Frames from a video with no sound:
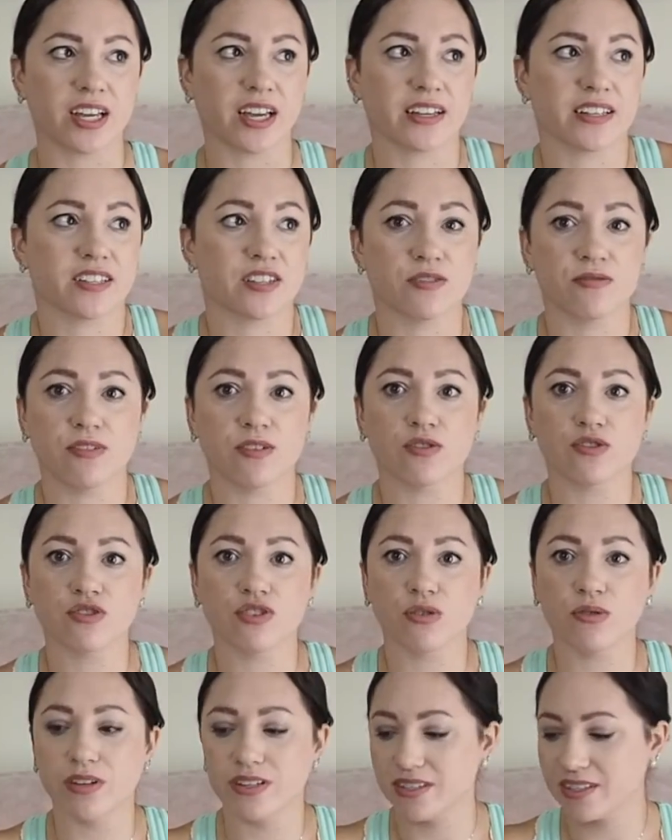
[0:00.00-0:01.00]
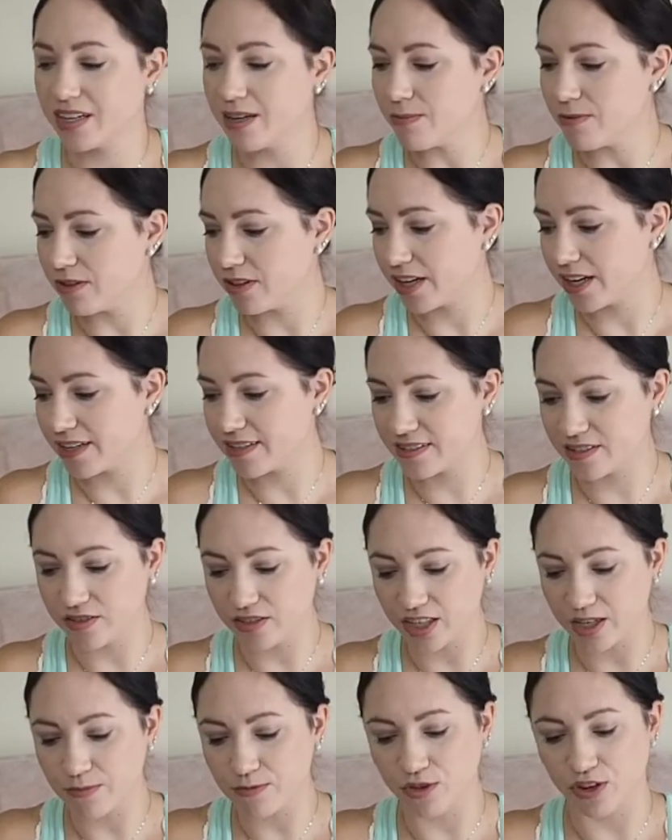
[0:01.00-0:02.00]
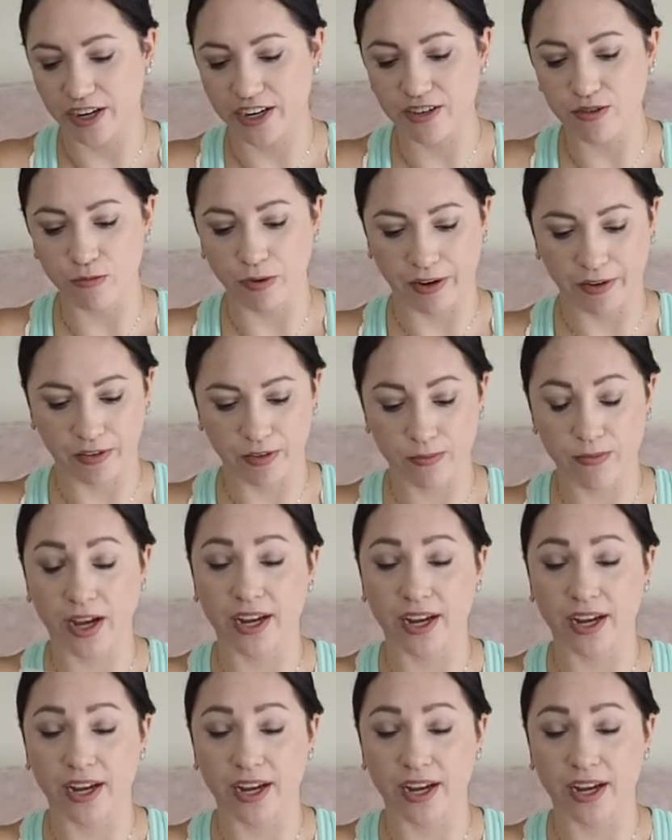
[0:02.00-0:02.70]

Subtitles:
I still felt so unstable, and I still keep trying to wear them.